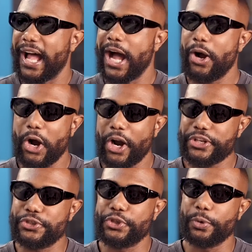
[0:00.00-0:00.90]
how are
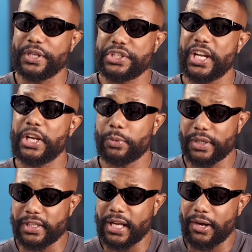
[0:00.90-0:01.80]
you doing
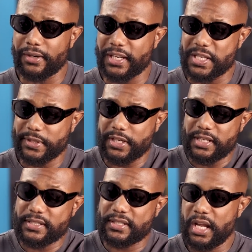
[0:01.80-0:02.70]
genuinely nowadays?
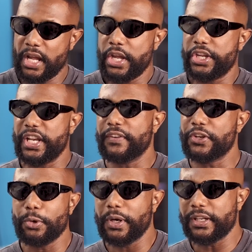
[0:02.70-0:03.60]
Because you never
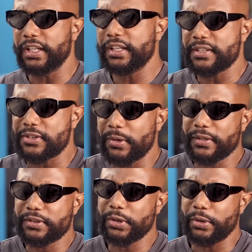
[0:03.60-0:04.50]
know what a nigga is
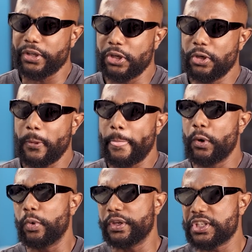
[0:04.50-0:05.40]
going through. You right.
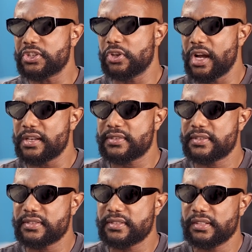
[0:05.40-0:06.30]
Know? Right. We just
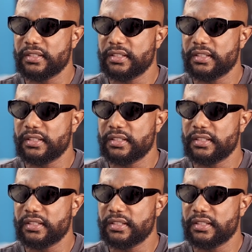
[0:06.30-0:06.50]
lost.